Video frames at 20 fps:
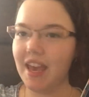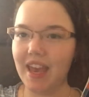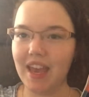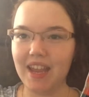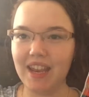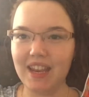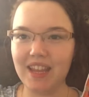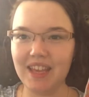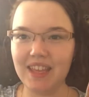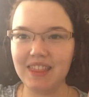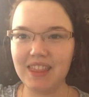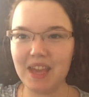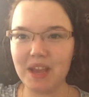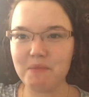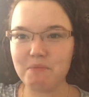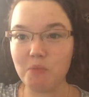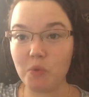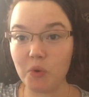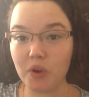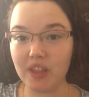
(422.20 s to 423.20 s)

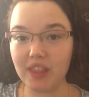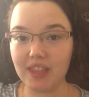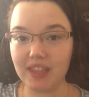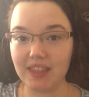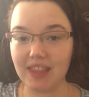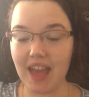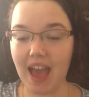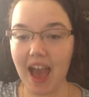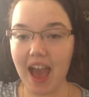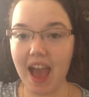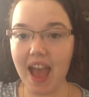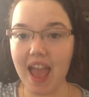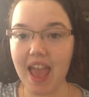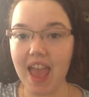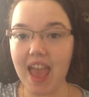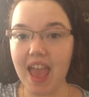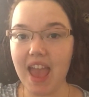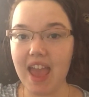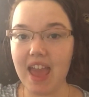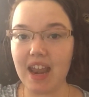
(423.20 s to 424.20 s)
Anything more than that,
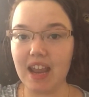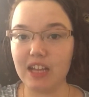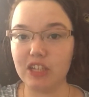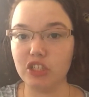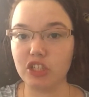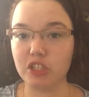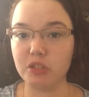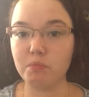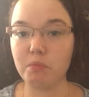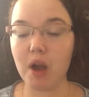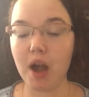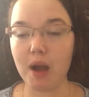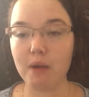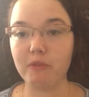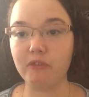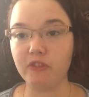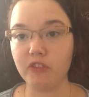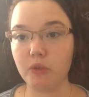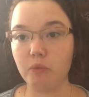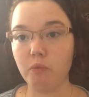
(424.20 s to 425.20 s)
and I just
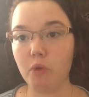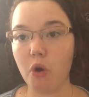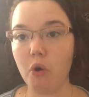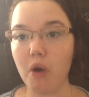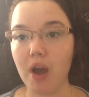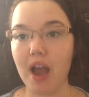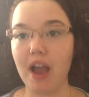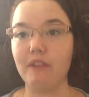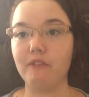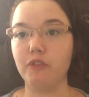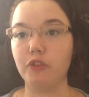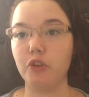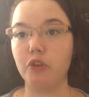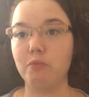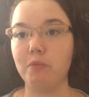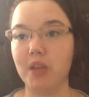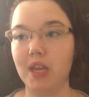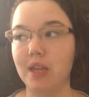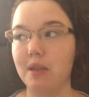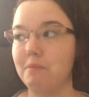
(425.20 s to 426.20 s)
probably won't have
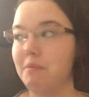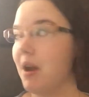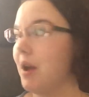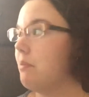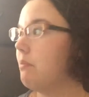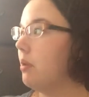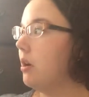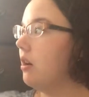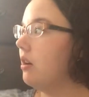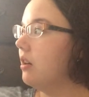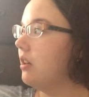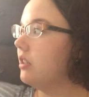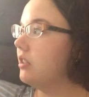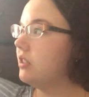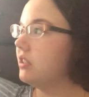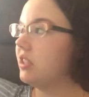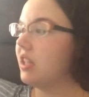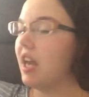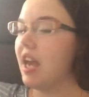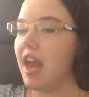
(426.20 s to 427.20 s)
room in my
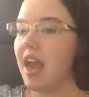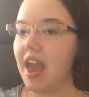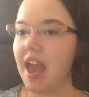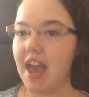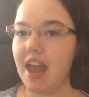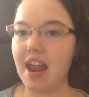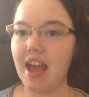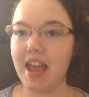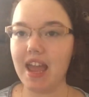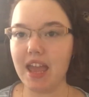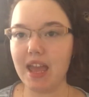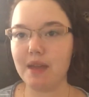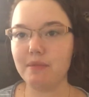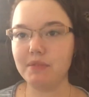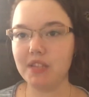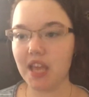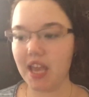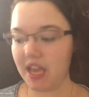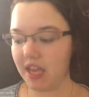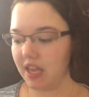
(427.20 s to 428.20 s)
purse. And I am
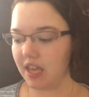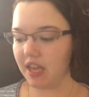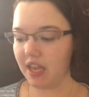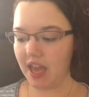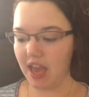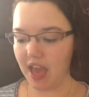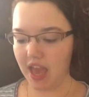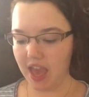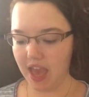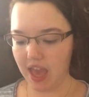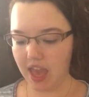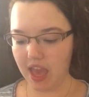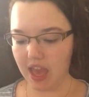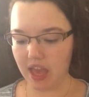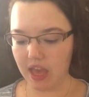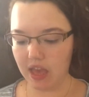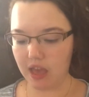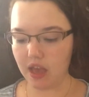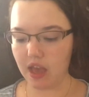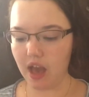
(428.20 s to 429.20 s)
taking
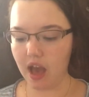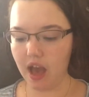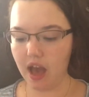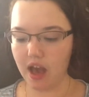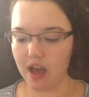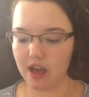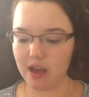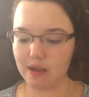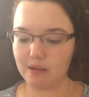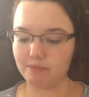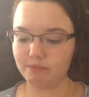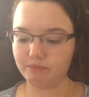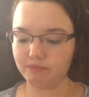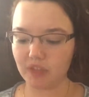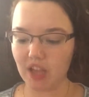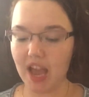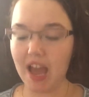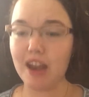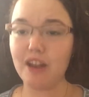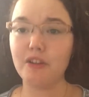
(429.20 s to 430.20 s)
a,
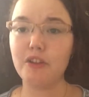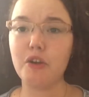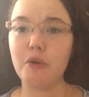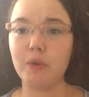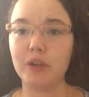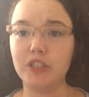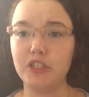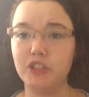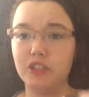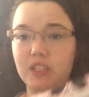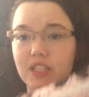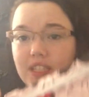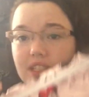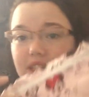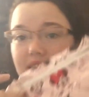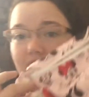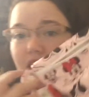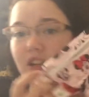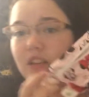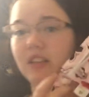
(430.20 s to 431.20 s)
I don't know what you'd
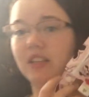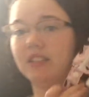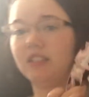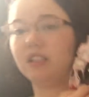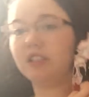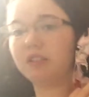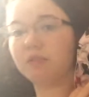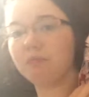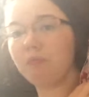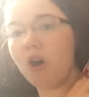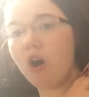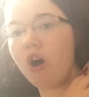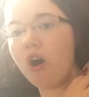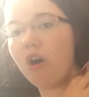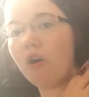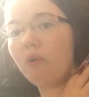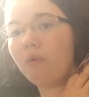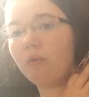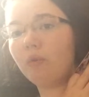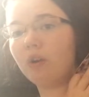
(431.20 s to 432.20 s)
consider this, a
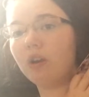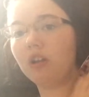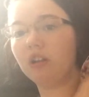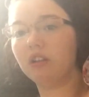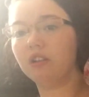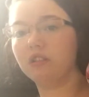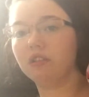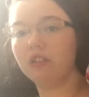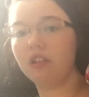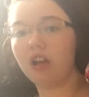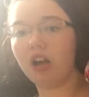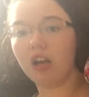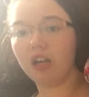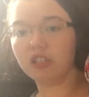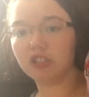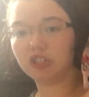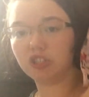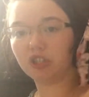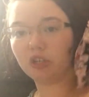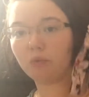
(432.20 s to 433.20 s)
small or
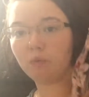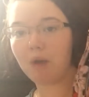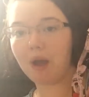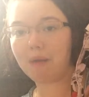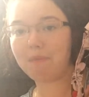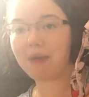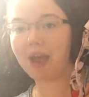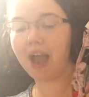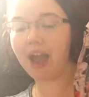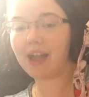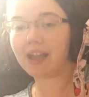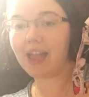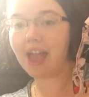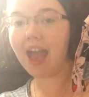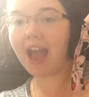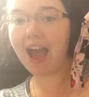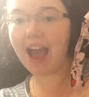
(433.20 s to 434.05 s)
larger wet bag.